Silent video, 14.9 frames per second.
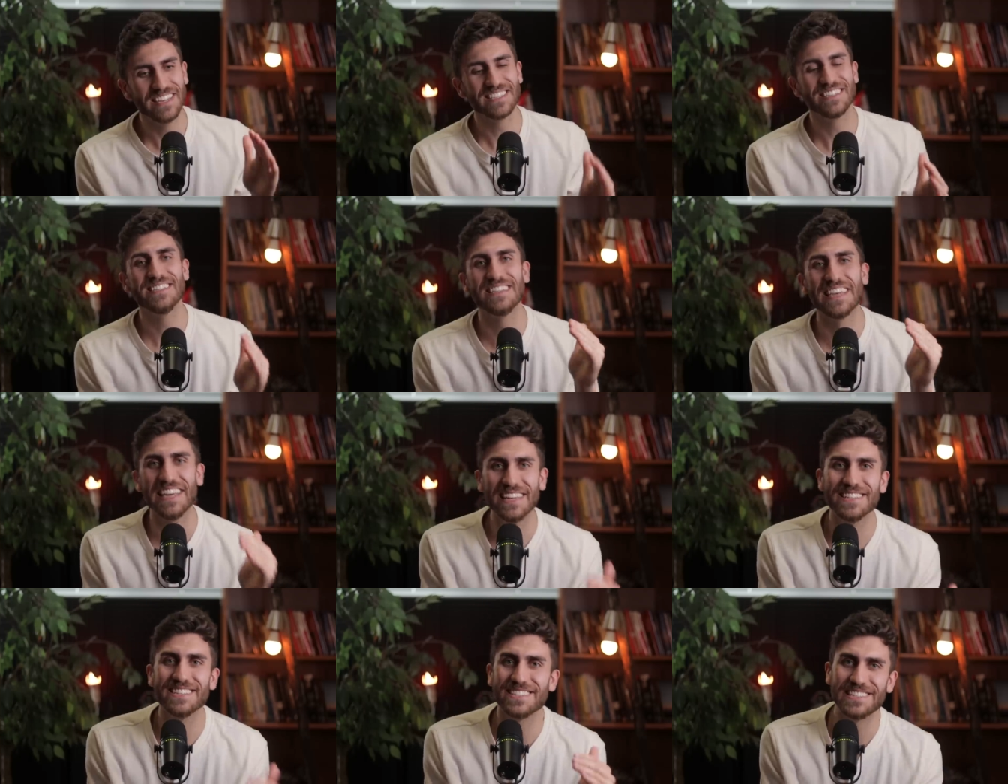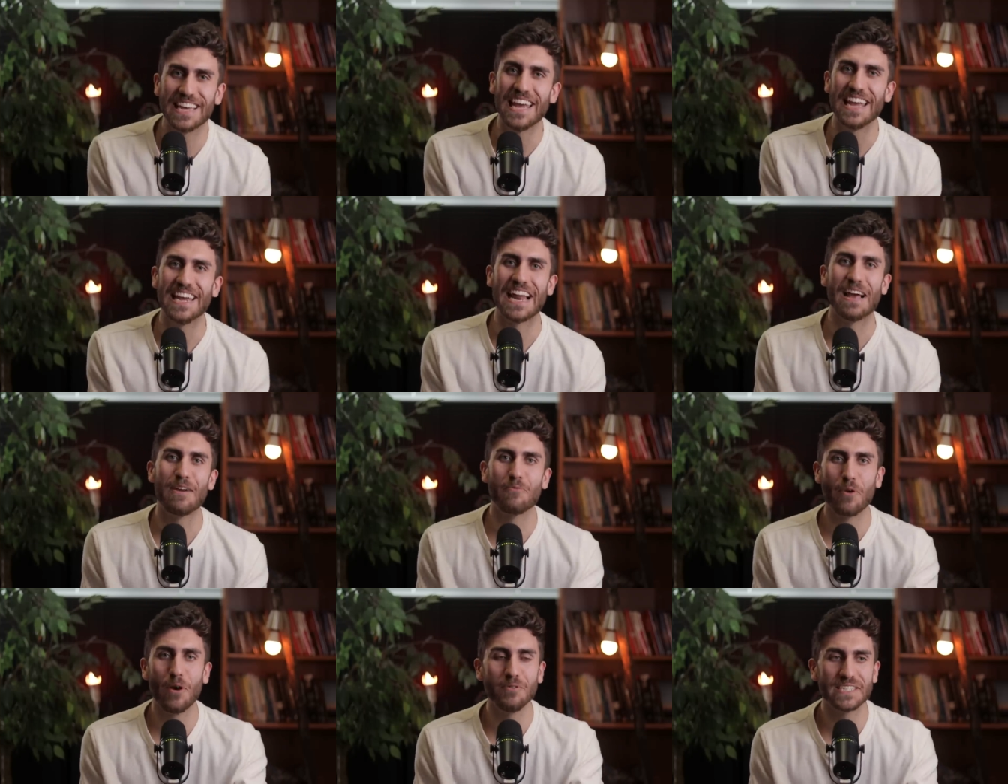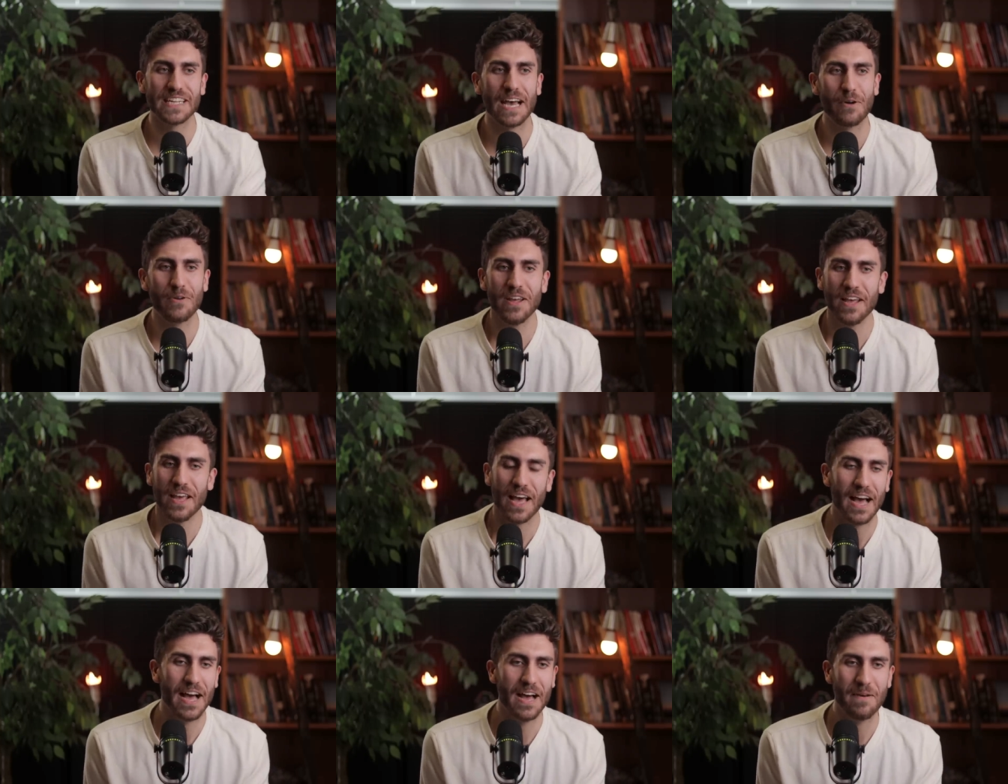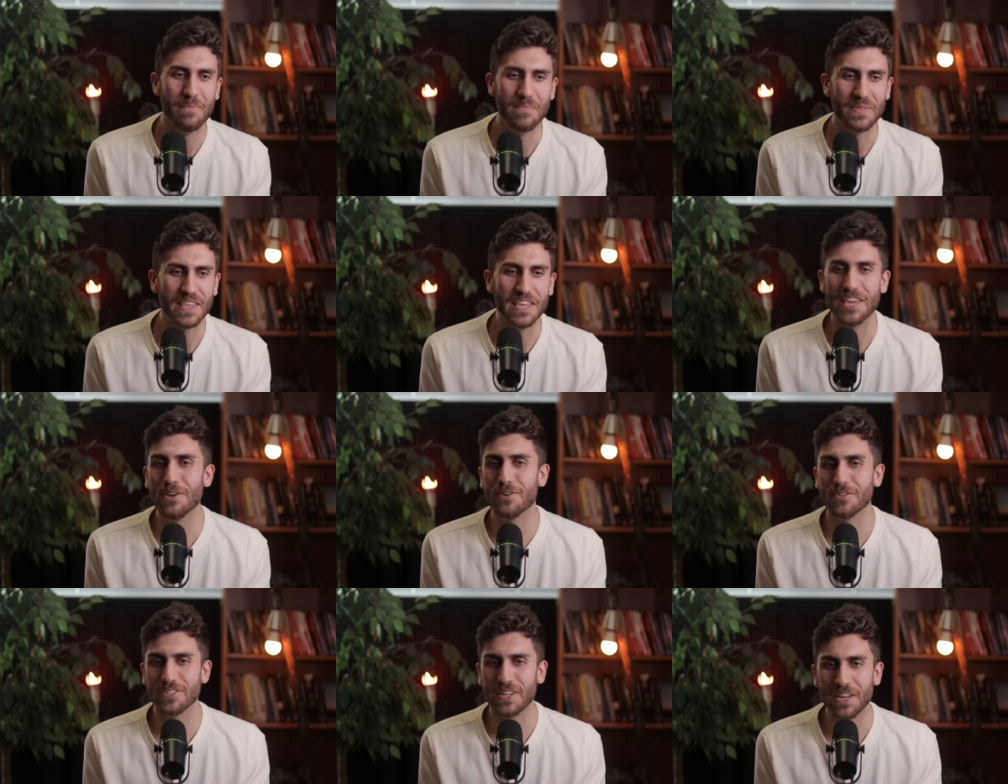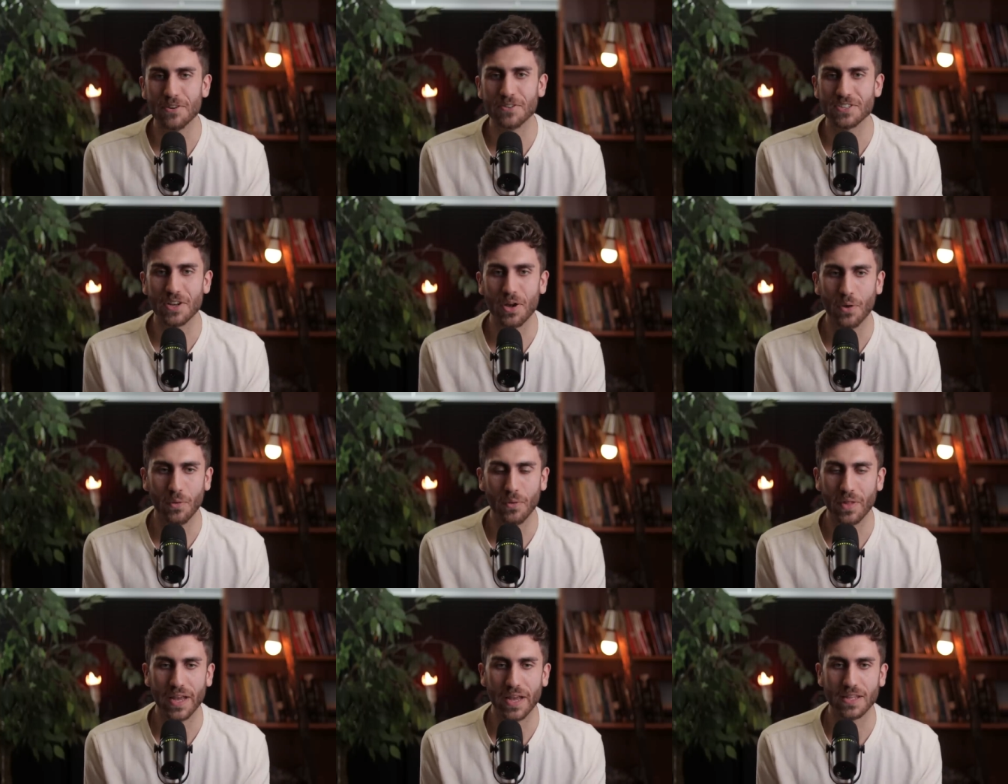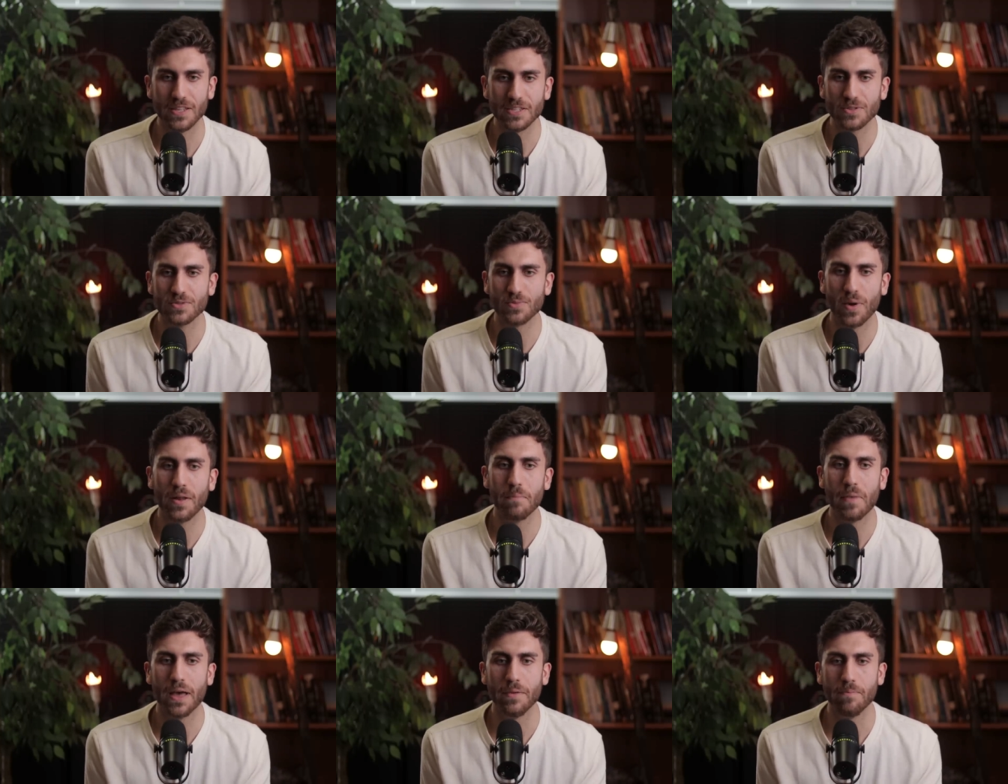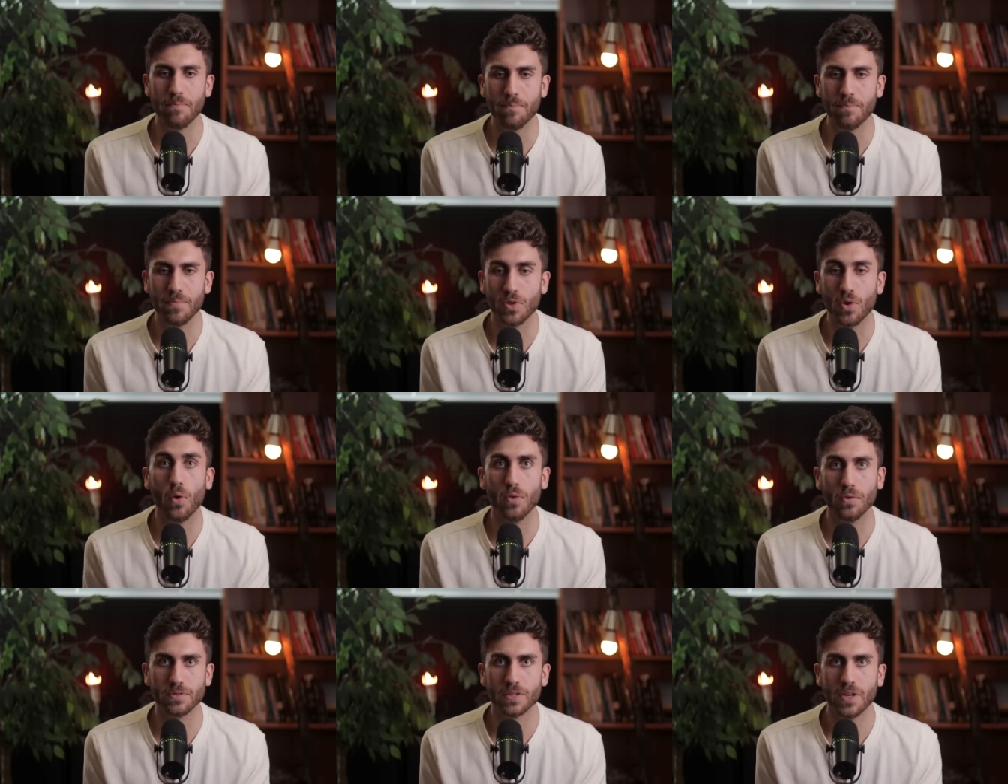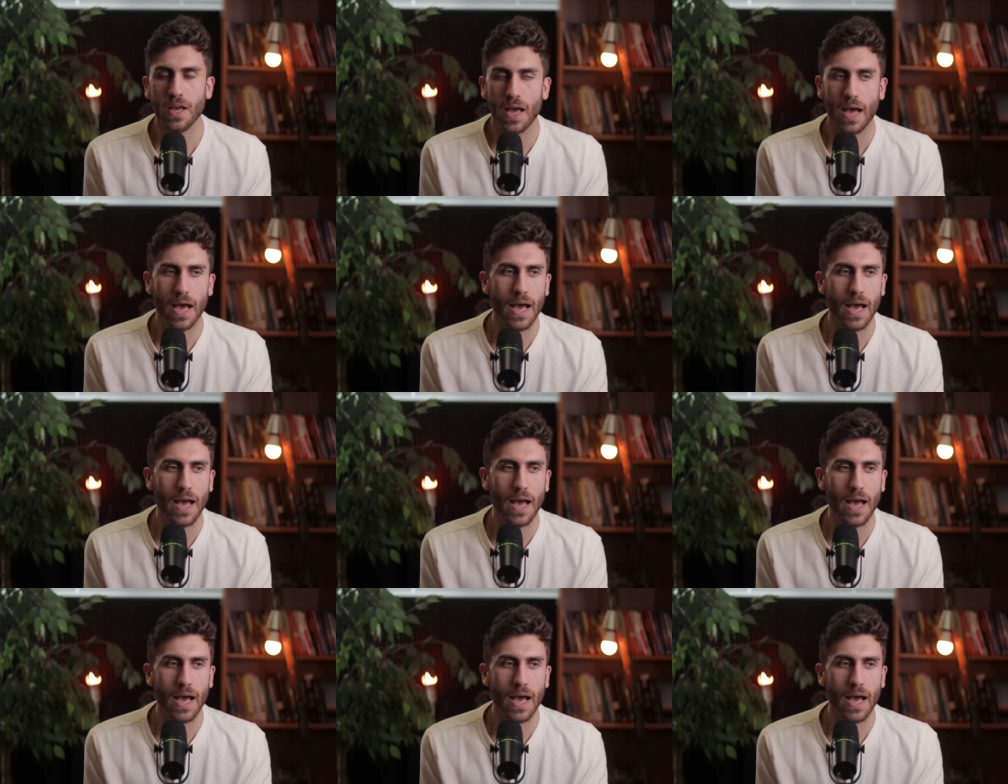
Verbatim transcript: This is insane. I wrote down um, years and years ago, like this was one of my goals